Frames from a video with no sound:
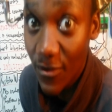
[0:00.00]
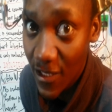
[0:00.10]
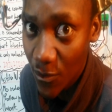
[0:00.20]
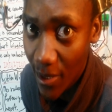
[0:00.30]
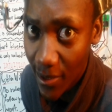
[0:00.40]

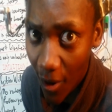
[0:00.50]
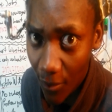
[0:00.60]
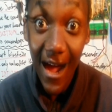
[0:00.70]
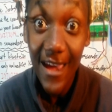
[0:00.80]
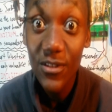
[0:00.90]
things went
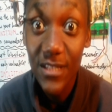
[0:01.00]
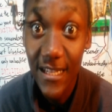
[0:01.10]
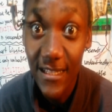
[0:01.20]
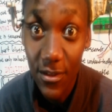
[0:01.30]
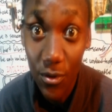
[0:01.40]
down. I use a
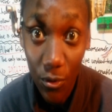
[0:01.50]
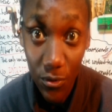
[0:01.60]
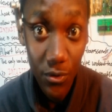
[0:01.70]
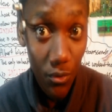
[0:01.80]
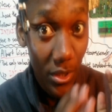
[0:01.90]
taxi to go
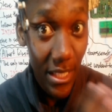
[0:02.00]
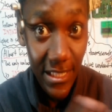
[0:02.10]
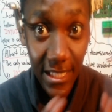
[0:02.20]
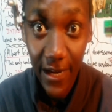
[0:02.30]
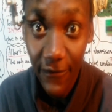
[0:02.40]
to school
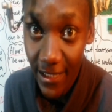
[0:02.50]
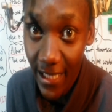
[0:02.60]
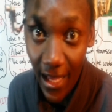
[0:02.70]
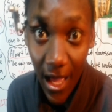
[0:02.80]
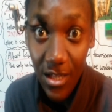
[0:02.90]
each and every
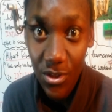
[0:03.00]
day,